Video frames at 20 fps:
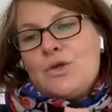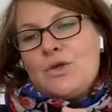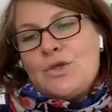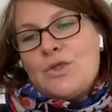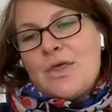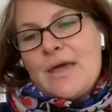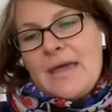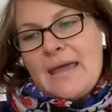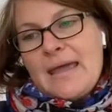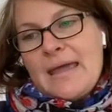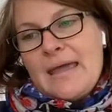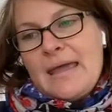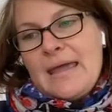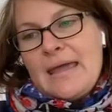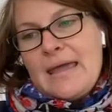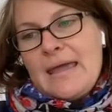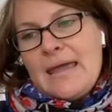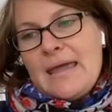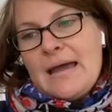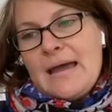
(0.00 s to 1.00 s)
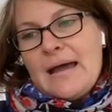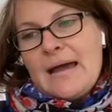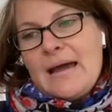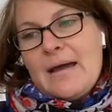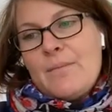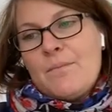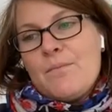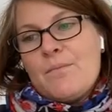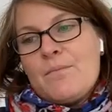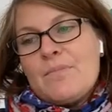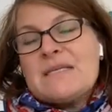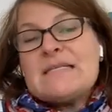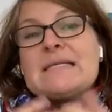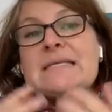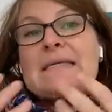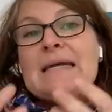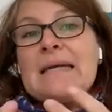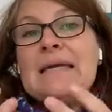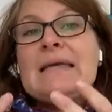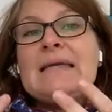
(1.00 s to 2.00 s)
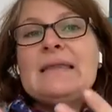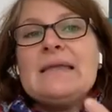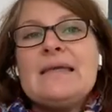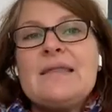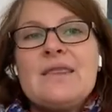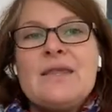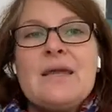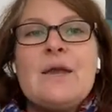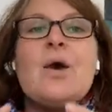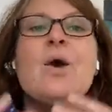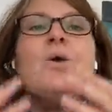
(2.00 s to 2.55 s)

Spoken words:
they mistakenly think,